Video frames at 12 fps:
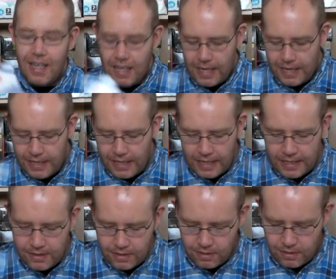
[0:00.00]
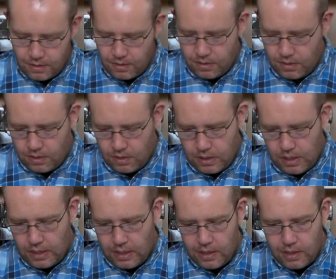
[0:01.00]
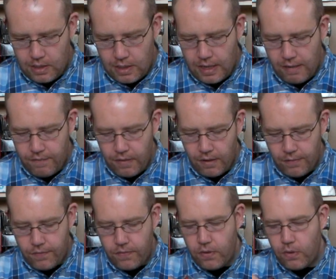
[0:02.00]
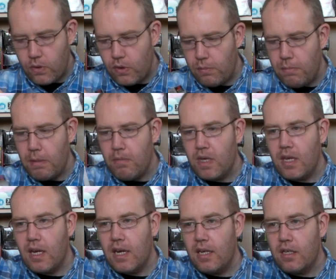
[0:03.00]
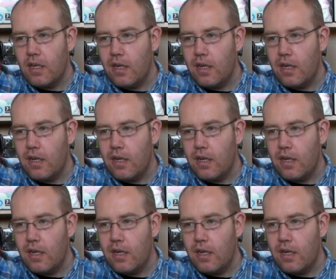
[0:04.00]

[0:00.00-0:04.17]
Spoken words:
And it has an advert for memory card.